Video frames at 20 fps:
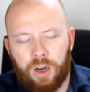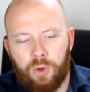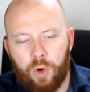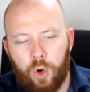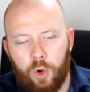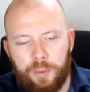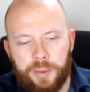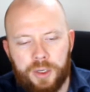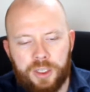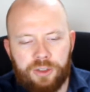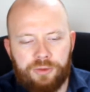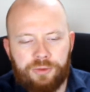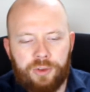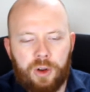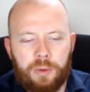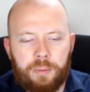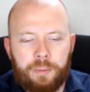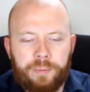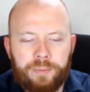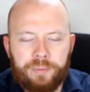aromas
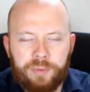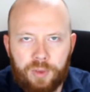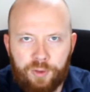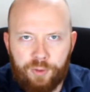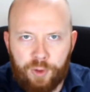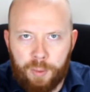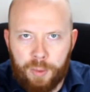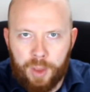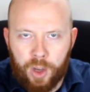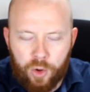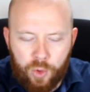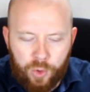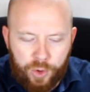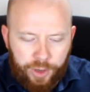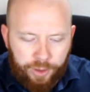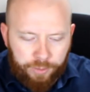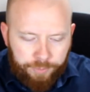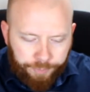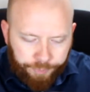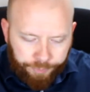from the
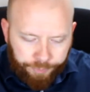oak,